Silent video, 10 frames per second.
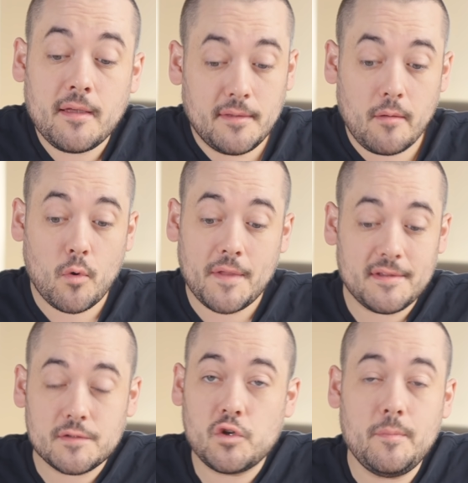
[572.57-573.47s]
Number one,
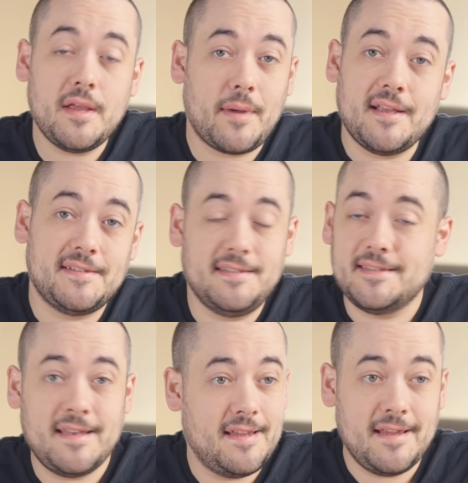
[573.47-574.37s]
this could be a Pisces,
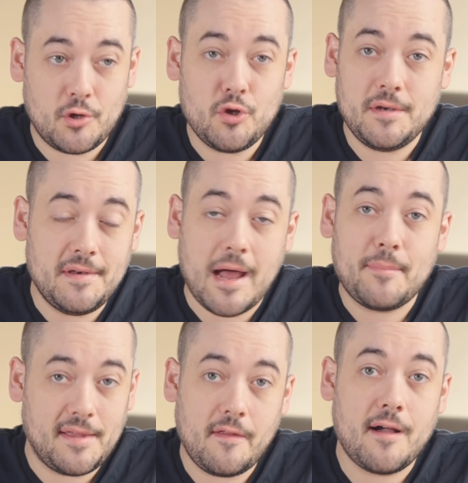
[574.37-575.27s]
and it could not
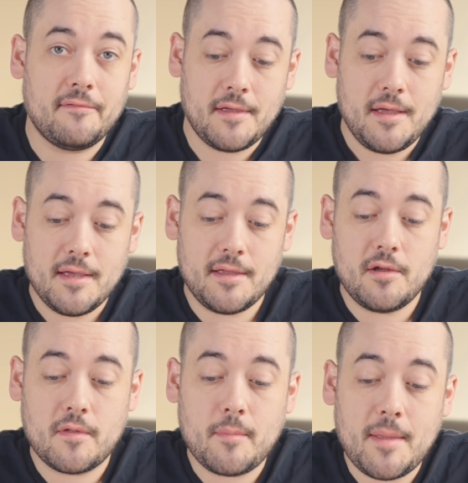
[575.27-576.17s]
be love. You
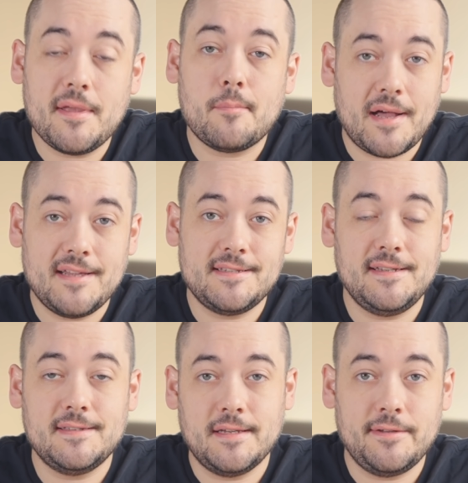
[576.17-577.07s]
know, there might be a
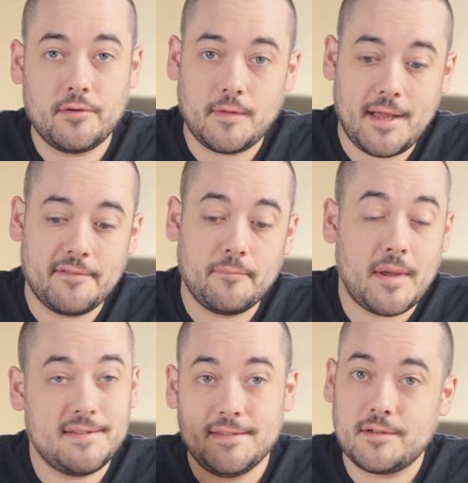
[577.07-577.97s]
Pisces in your life.
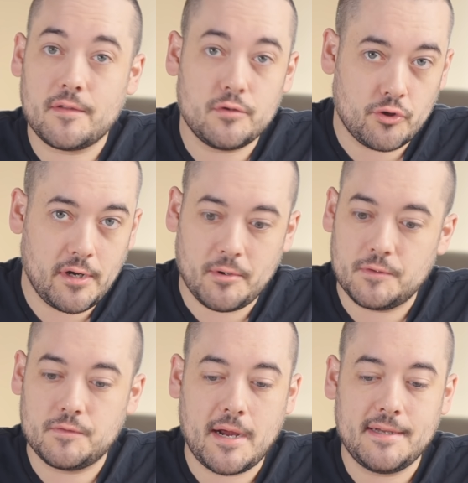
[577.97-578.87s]
Pisces are the
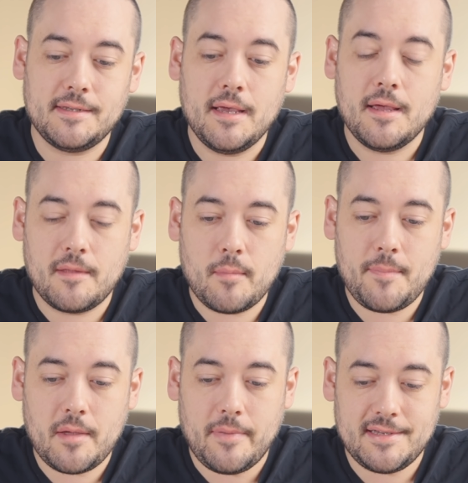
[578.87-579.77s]
dreamers, right? There might
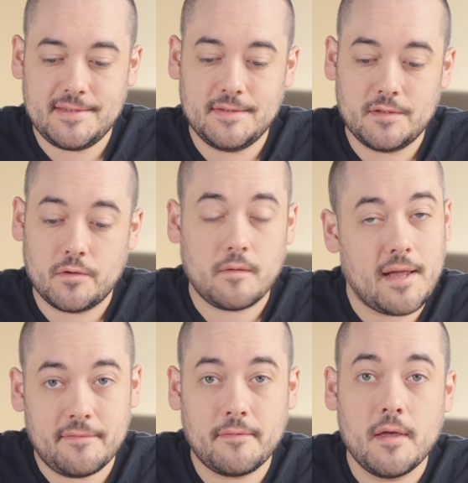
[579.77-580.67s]
be a Pisces in your
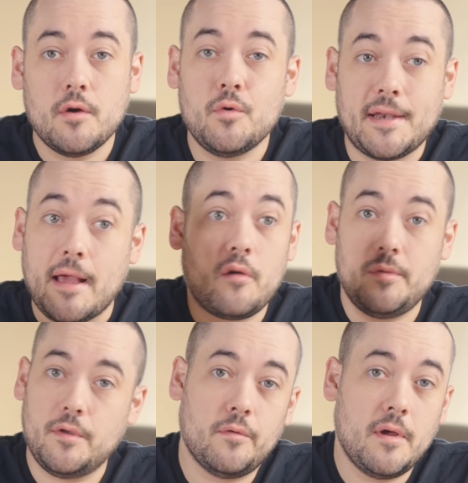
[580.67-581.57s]
life who can help
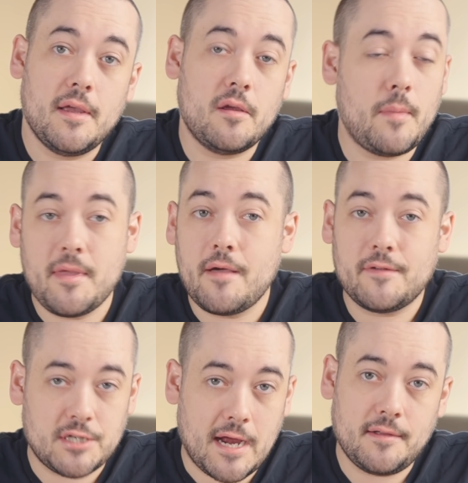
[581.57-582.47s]
you. You know, maybe you have a
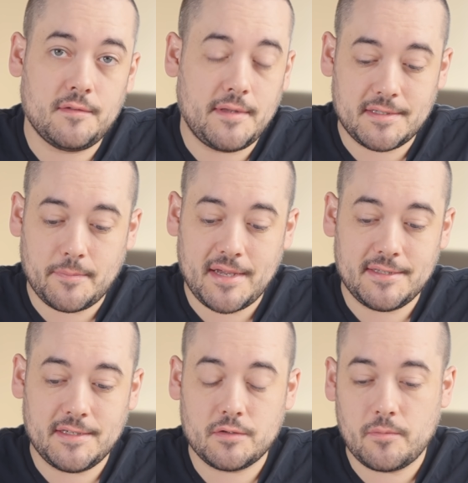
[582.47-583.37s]
child that's a
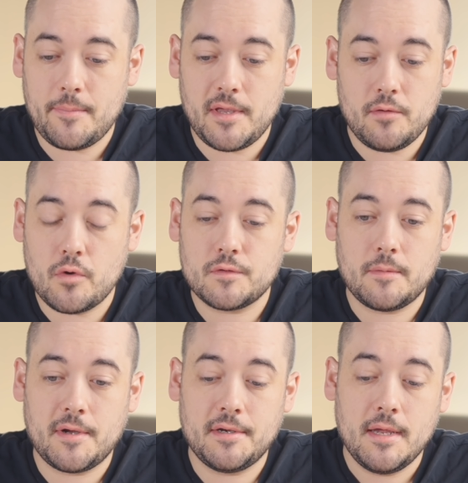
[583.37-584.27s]
Pisces, or maybe you know
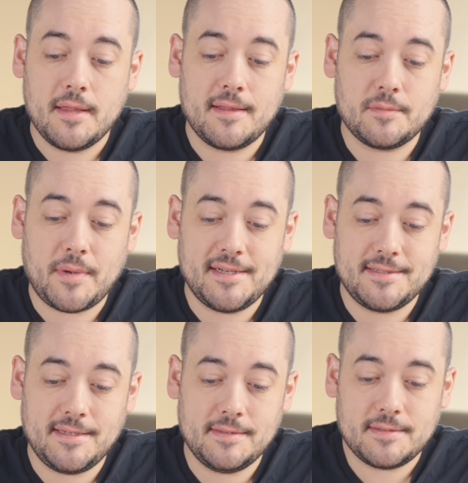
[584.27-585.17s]
someone that's a
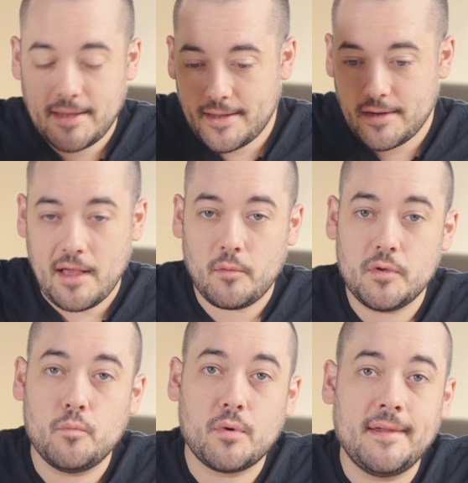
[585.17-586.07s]
Pisces. They can help
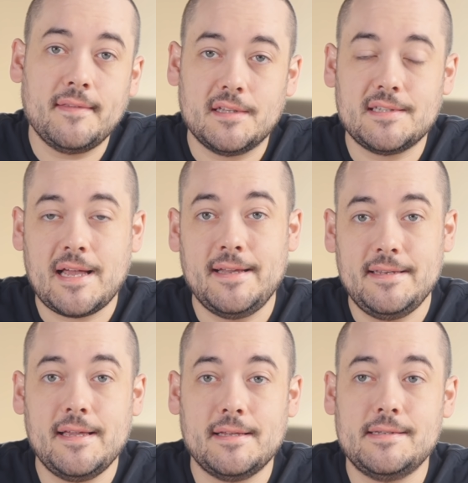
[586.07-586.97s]
you bring this
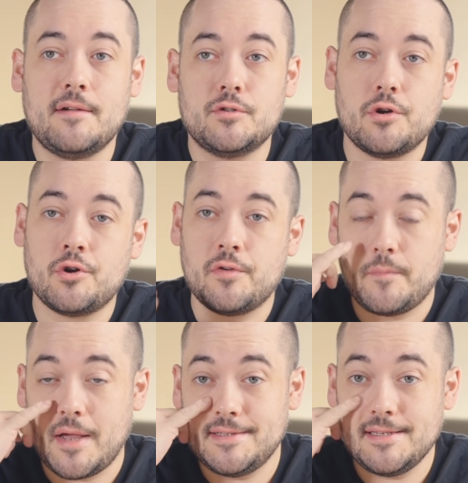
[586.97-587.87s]
idea down to earth.
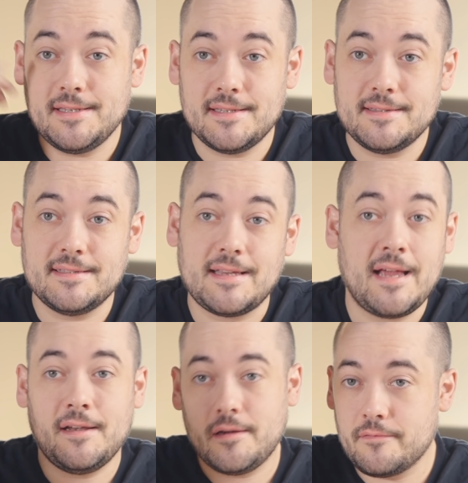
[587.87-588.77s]
Pisces is the
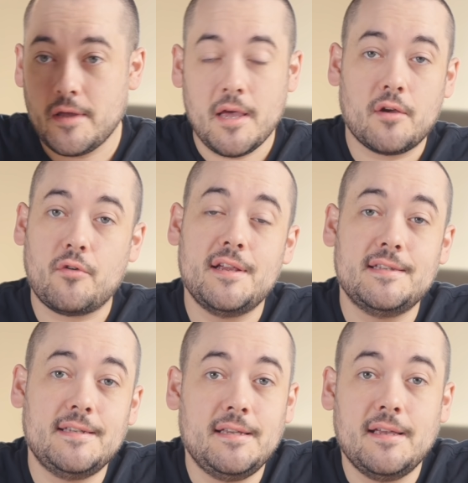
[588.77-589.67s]
sign of
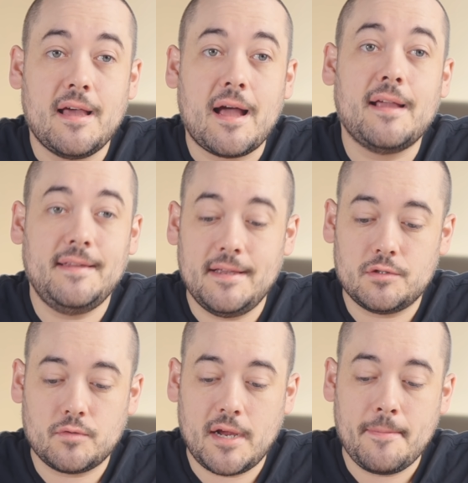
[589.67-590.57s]
crazy
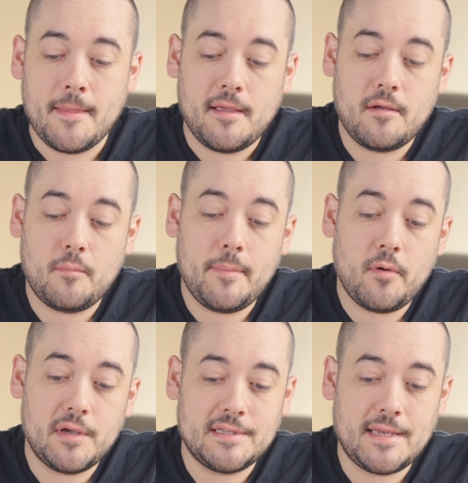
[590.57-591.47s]
ideas, right? You know, people
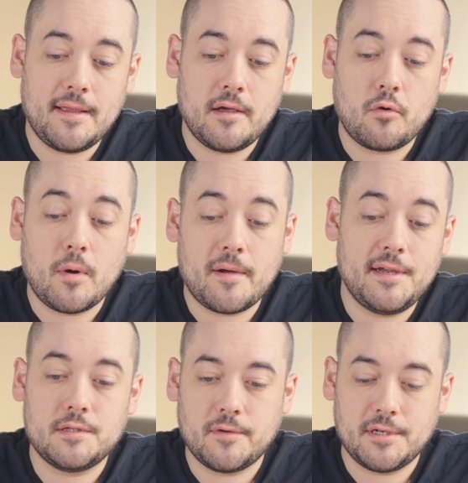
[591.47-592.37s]
always say
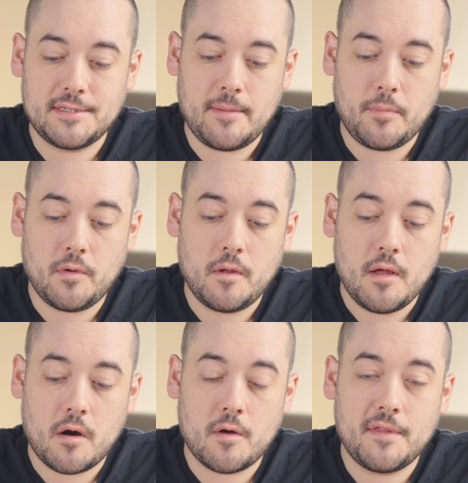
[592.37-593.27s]
Aquarius, for example,
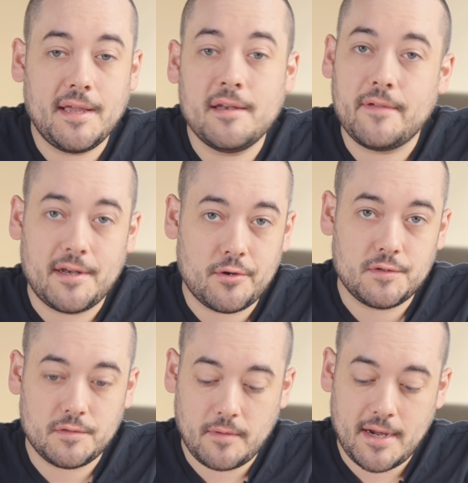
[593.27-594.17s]
are the
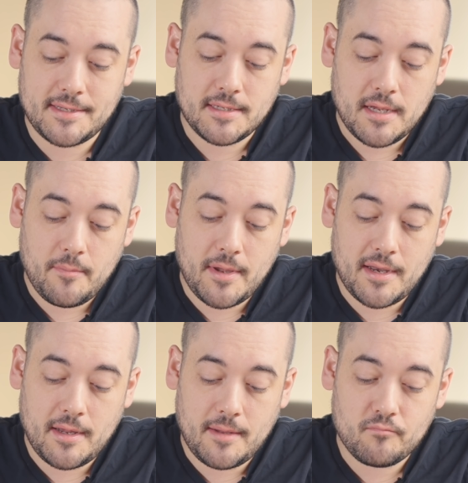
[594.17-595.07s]
innovators, right?
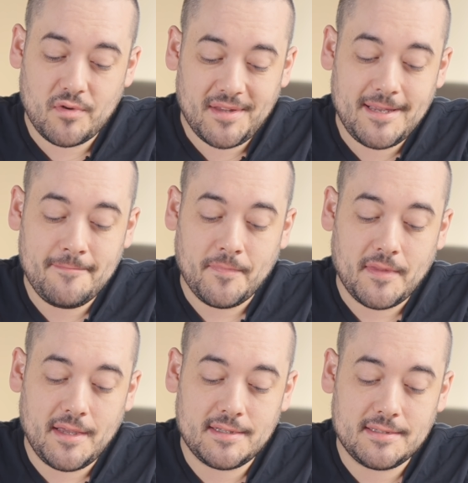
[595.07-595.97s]
But really,
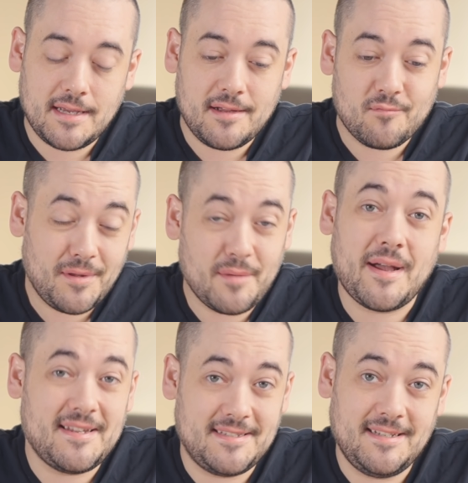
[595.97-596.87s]
it's really
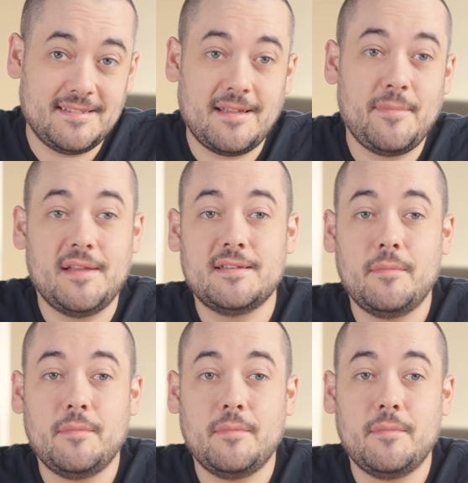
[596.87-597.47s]
Pisces. I mean,